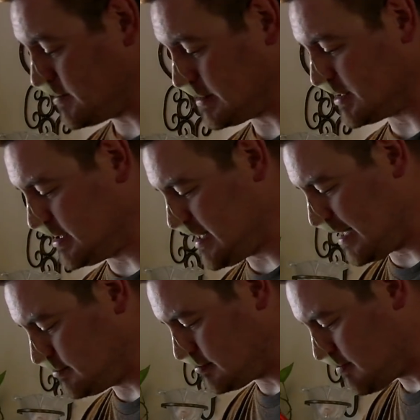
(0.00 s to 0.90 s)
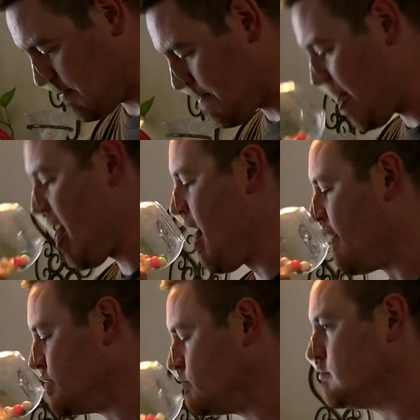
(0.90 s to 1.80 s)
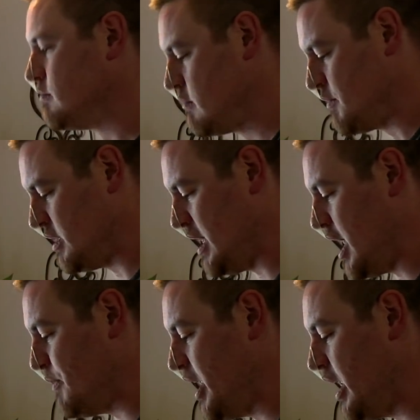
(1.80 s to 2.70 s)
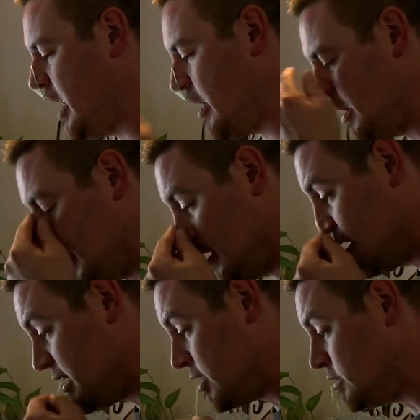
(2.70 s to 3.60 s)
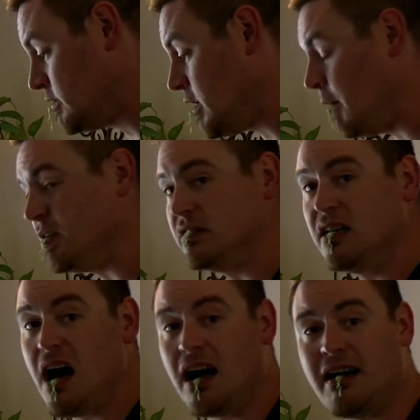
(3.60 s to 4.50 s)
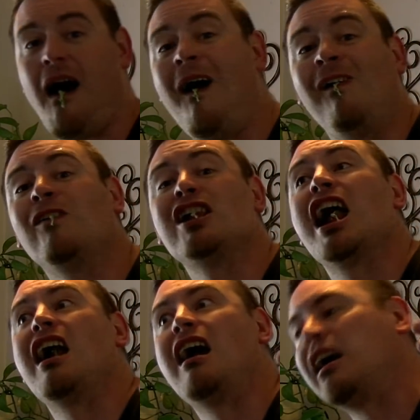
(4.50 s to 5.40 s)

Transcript: we're gonna do that. Claiming, double luck, oh yeah.